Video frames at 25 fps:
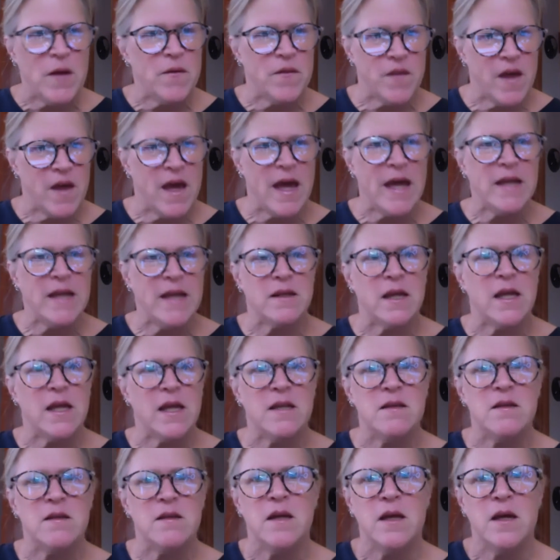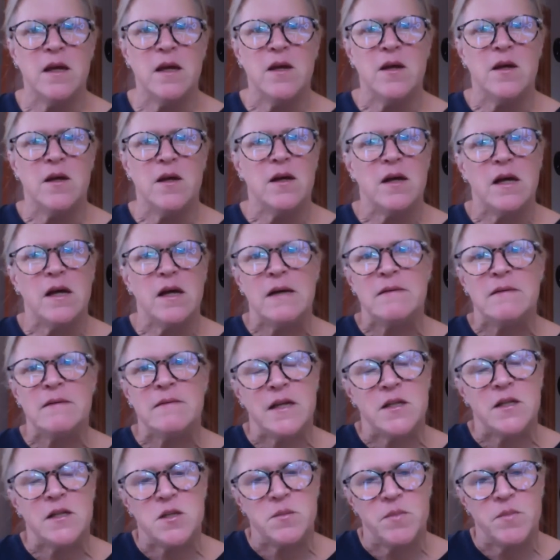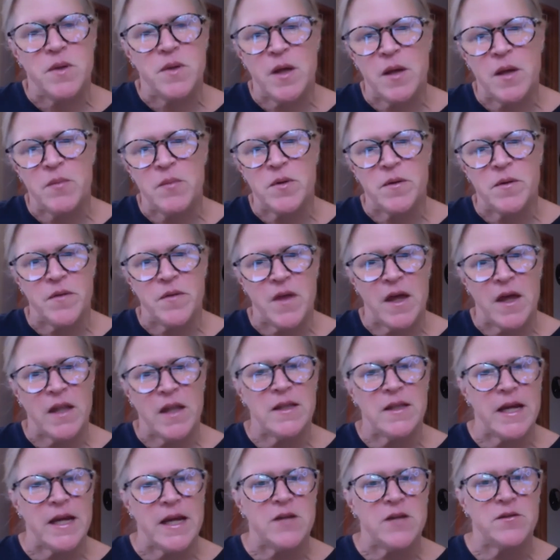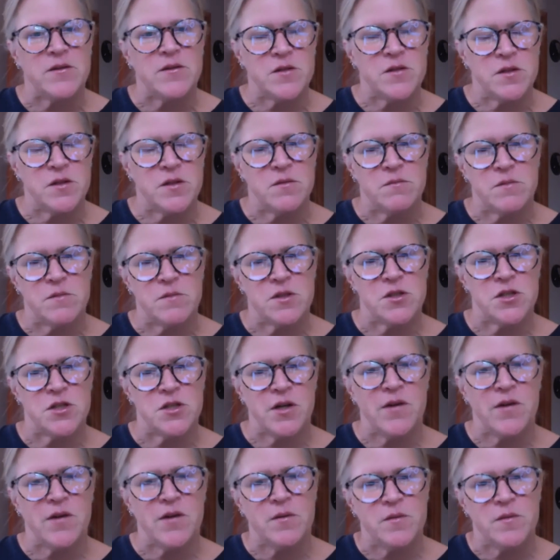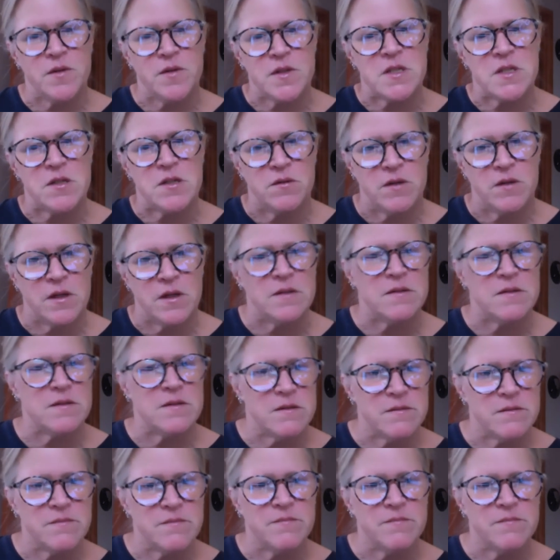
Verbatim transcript: that. And uh, and to be able then later to, to share it with students.